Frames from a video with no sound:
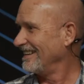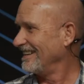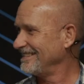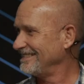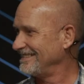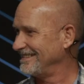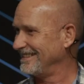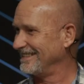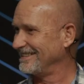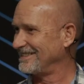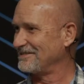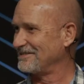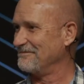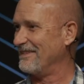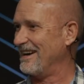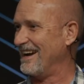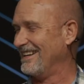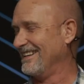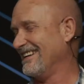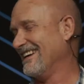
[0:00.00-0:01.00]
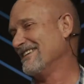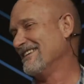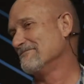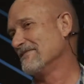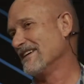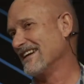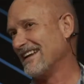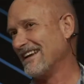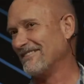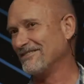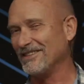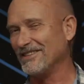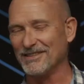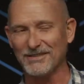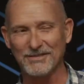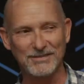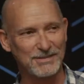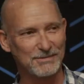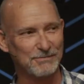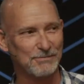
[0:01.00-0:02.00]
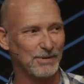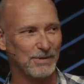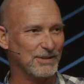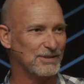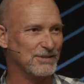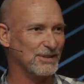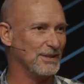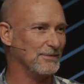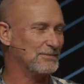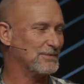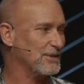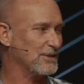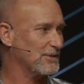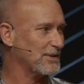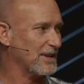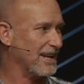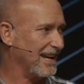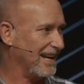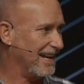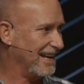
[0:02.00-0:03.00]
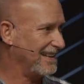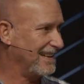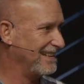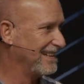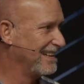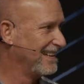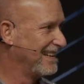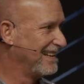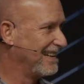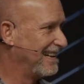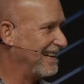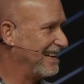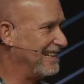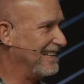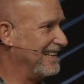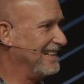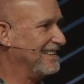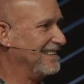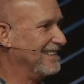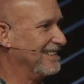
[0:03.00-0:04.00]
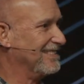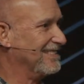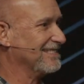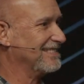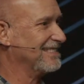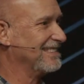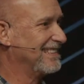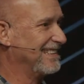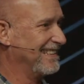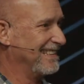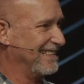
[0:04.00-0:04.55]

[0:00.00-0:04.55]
He's just smiling. I might have to do some push-ups. Okay, I need those.